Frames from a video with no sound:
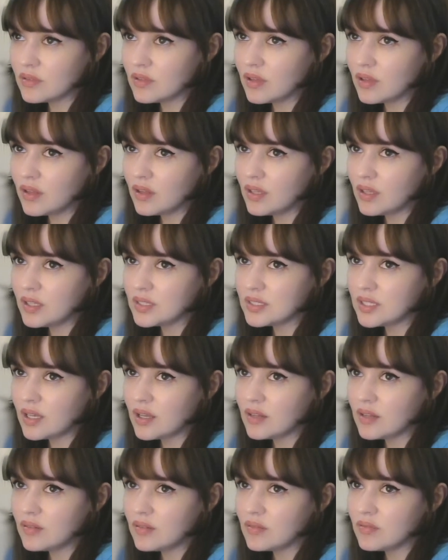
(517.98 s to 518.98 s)
he said
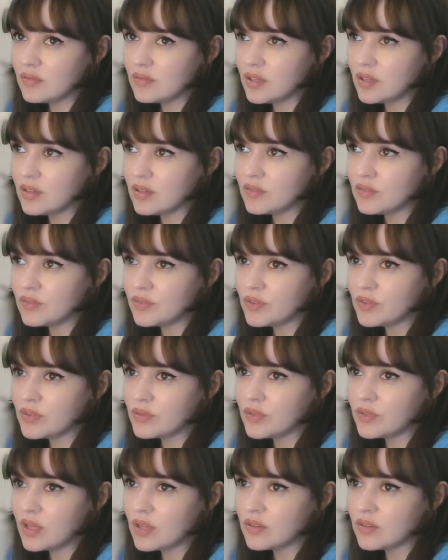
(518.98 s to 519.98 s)
in interview
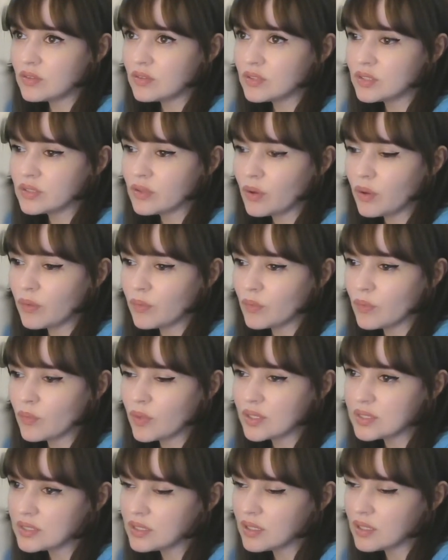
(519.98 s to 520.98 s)
that there is not even one
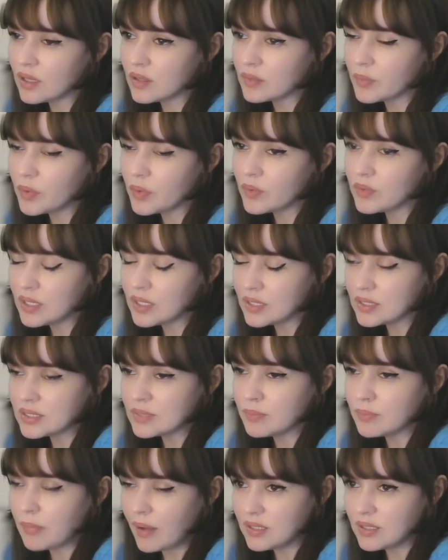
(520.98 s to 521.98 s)
single bone in his
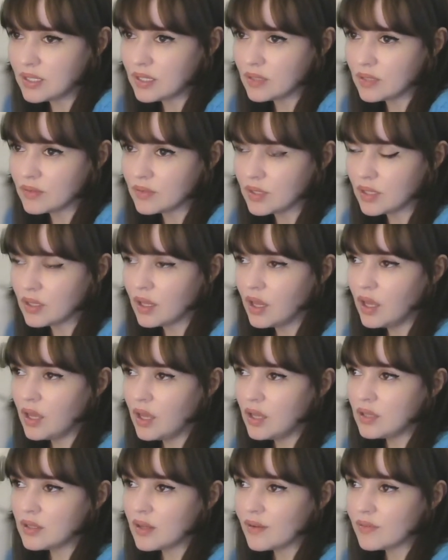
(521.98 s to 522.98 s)
body that
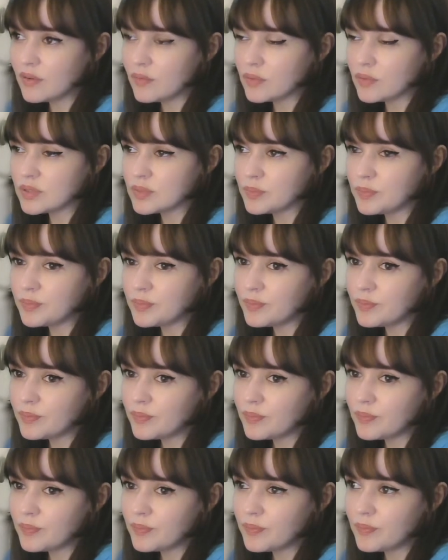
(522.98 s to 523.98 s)
never was
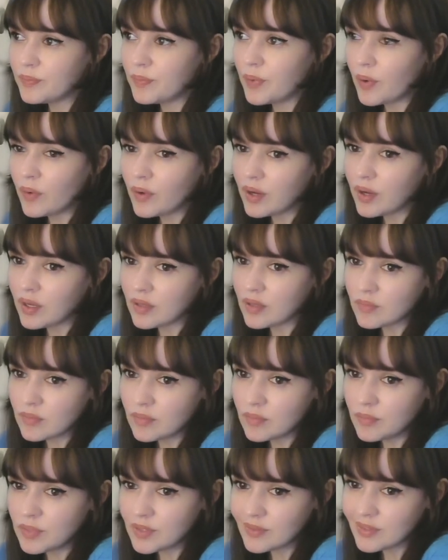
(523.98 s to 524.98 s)
broken
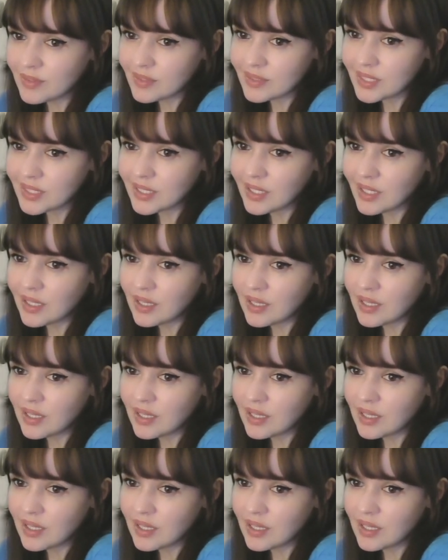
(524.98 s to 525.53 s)
previously.